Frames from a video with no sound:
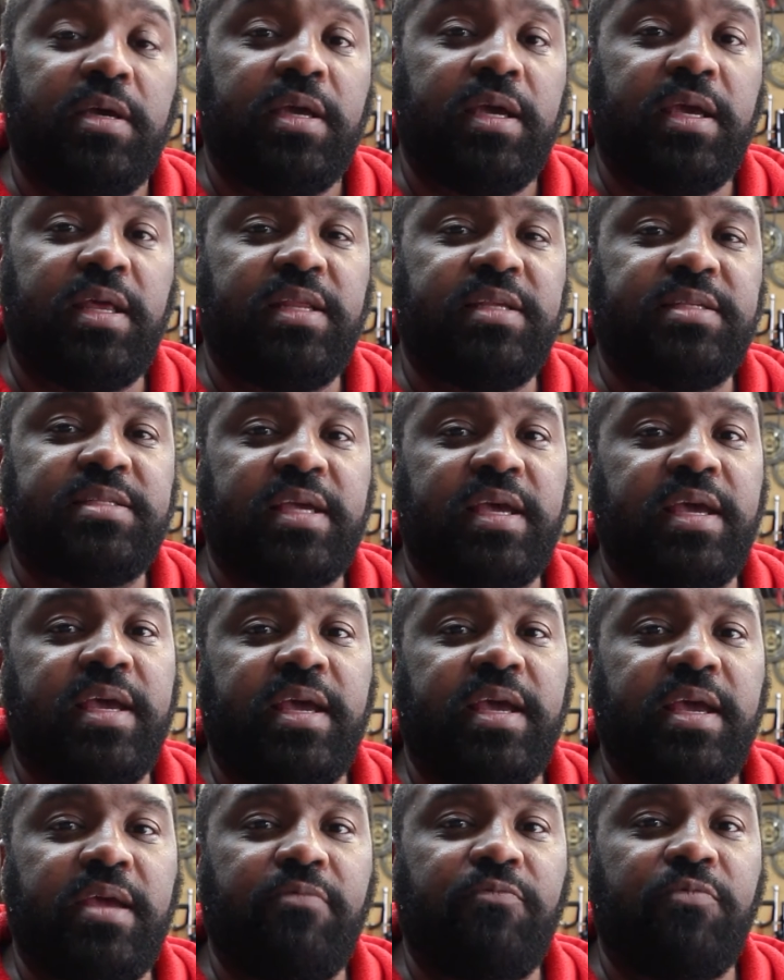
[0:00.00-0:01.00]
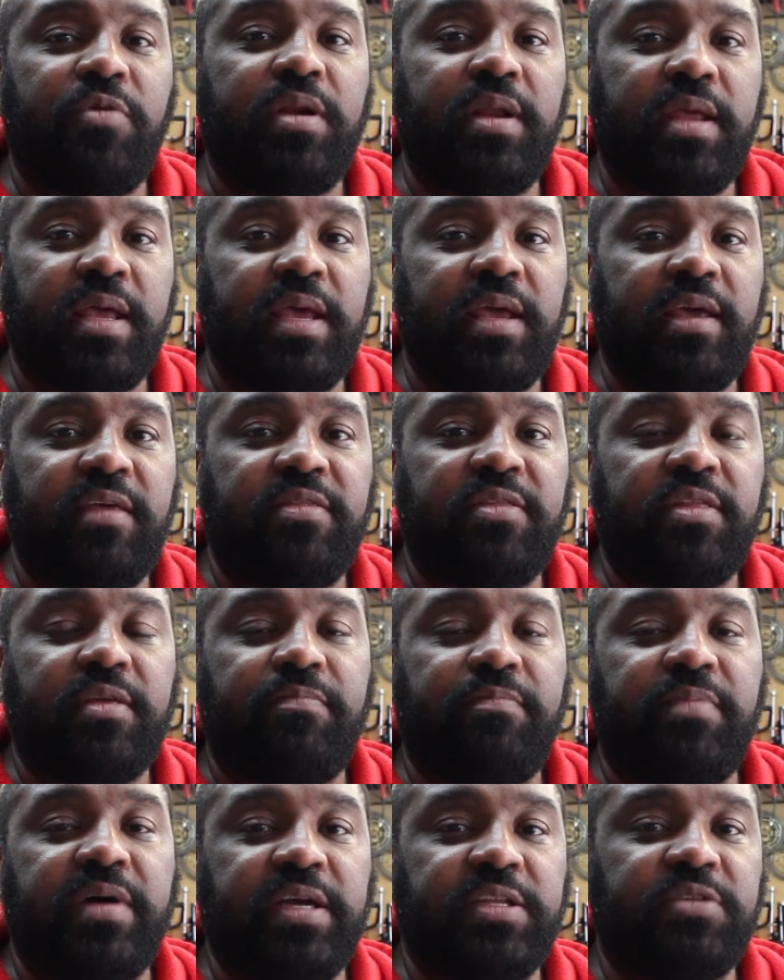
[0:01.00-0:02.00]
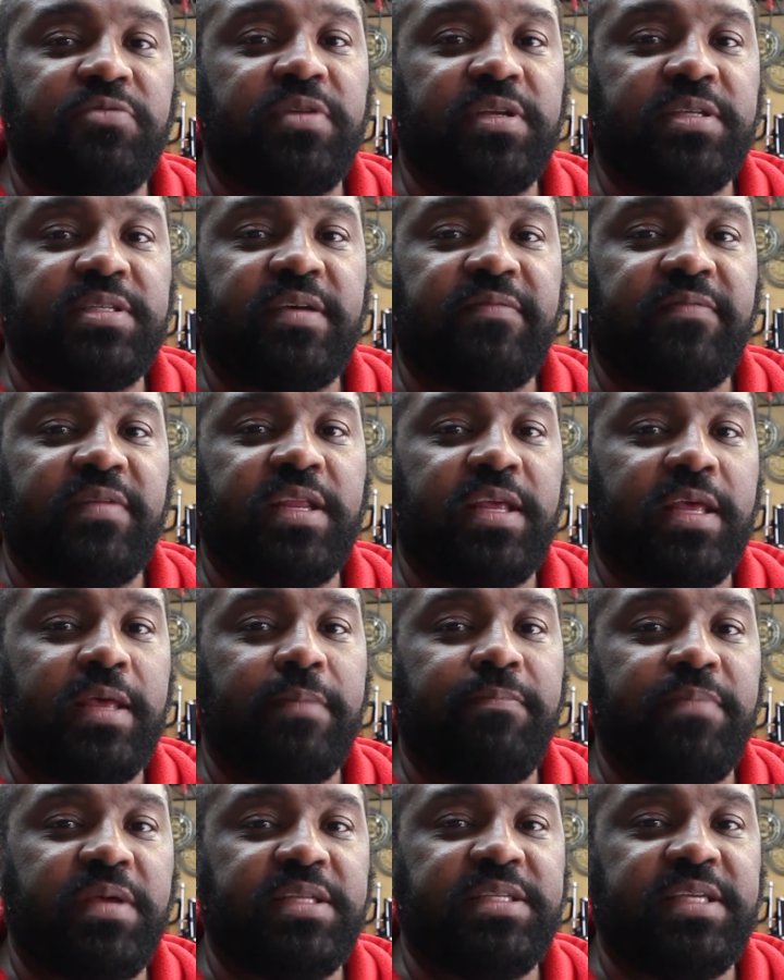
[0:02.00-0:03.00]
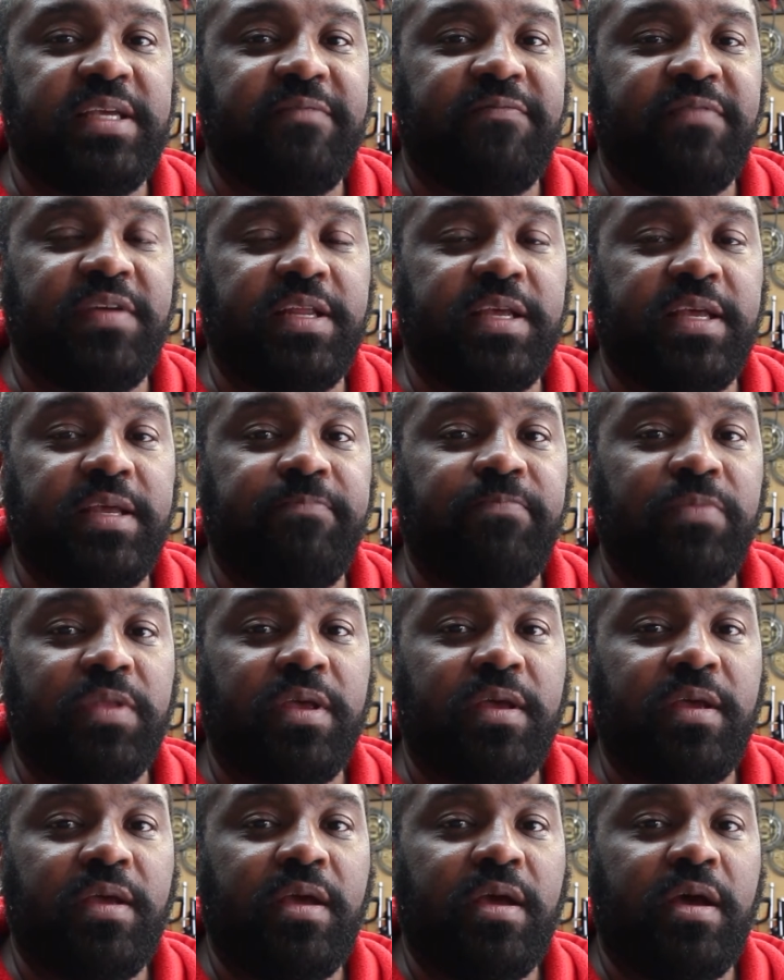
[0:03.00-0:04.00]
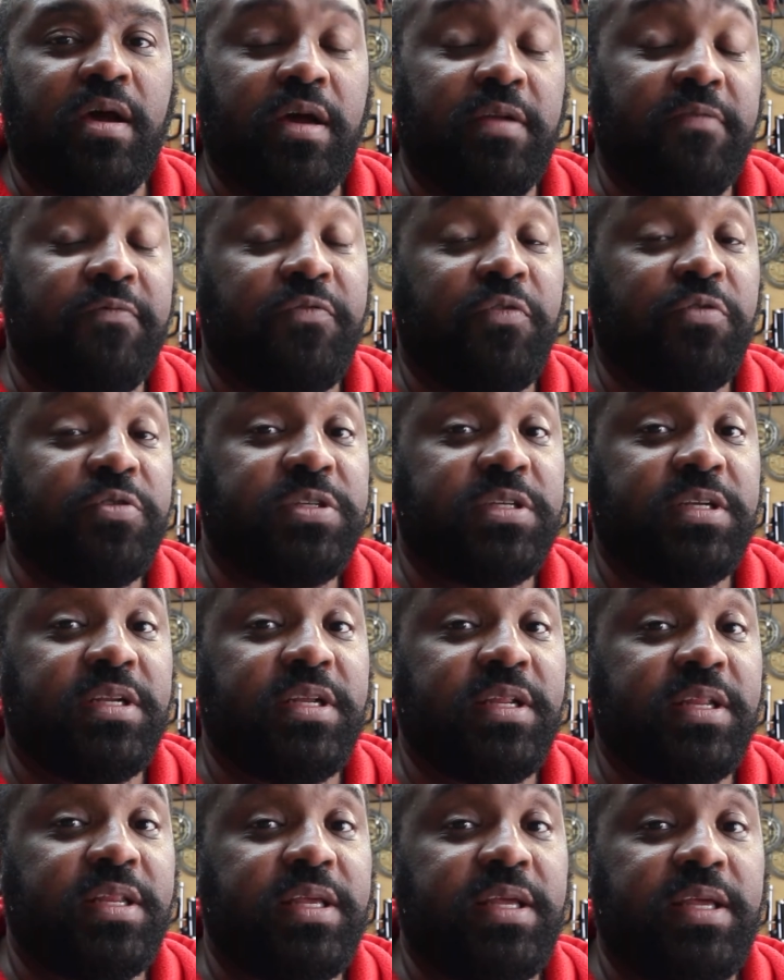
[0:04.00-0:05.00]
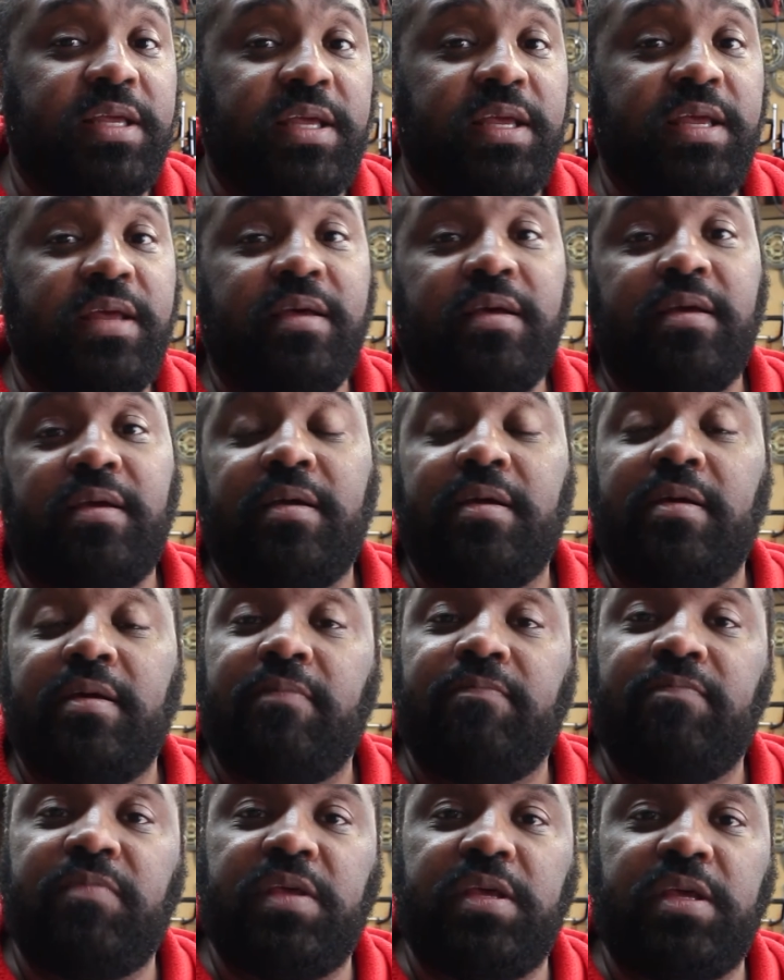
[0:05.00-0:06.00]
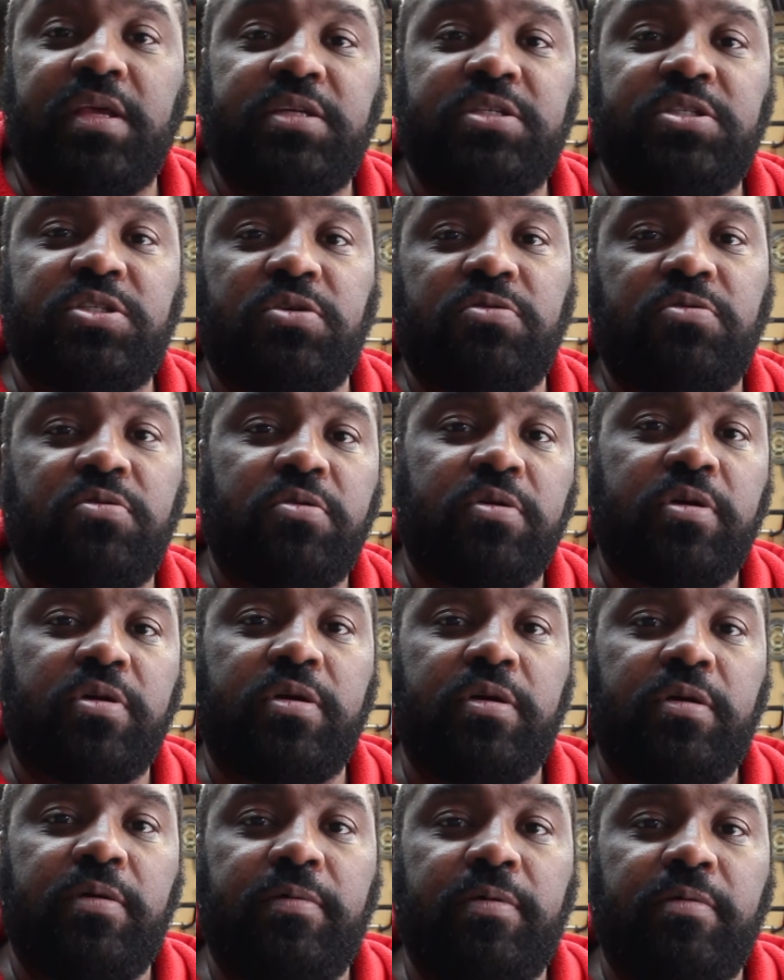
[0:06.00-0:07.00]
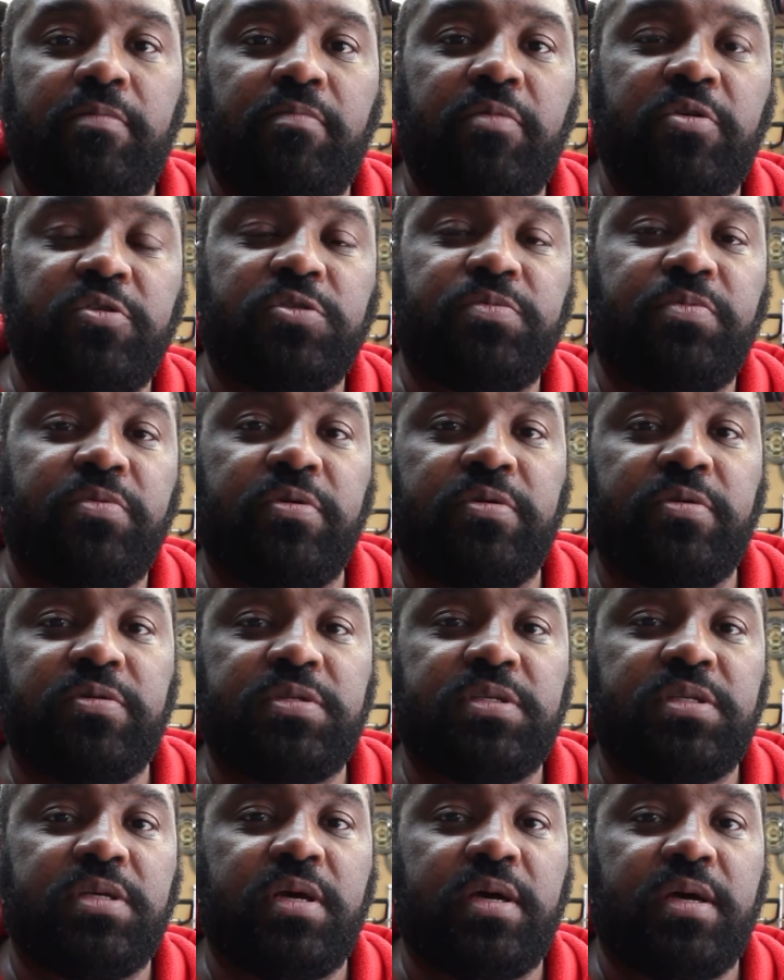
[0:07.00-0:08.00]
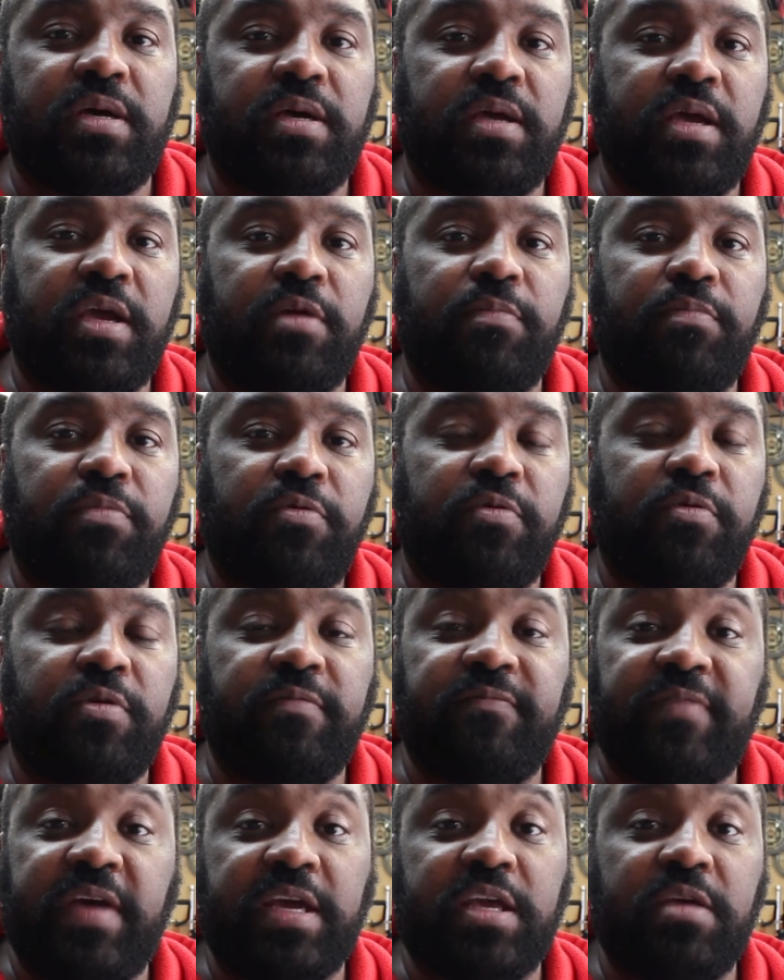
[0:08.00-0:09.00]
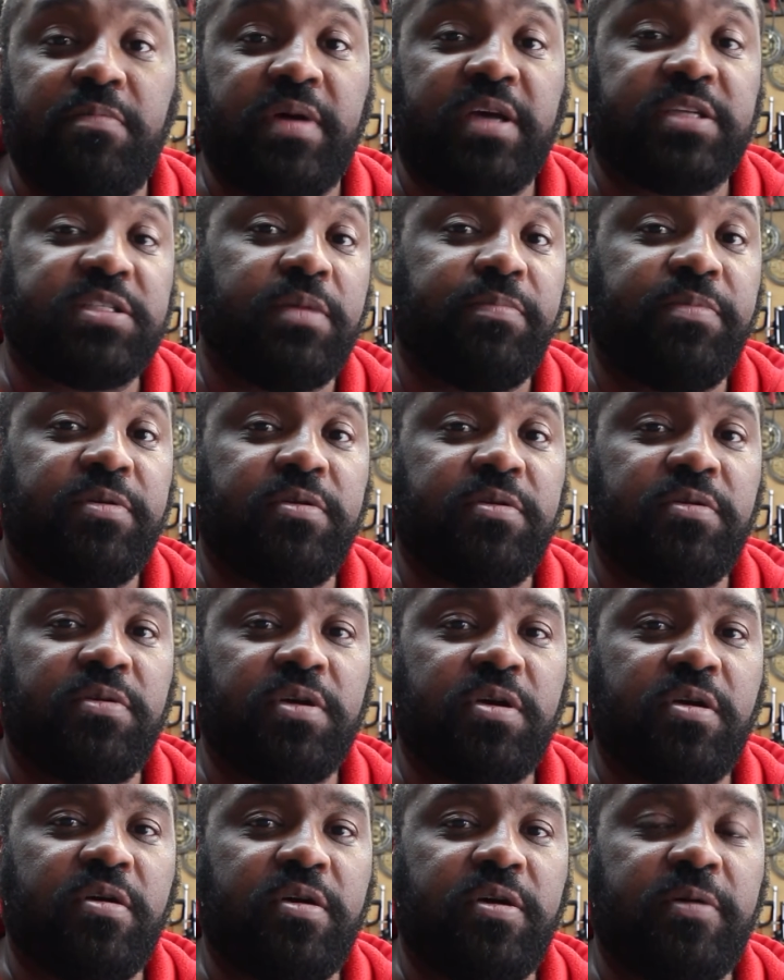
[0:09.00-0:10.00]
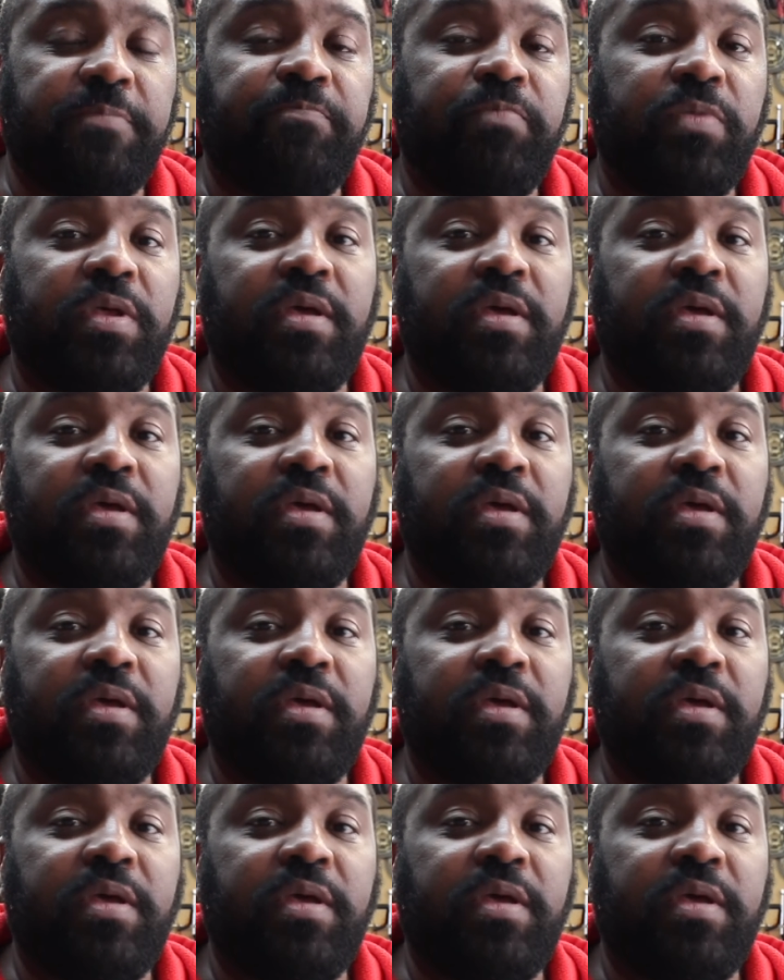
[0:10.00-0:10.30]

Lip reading: It is a 1/8 by 27 MPT fitting. Unfortunately, the Shure Motorsports airport vacuum box I put on the car,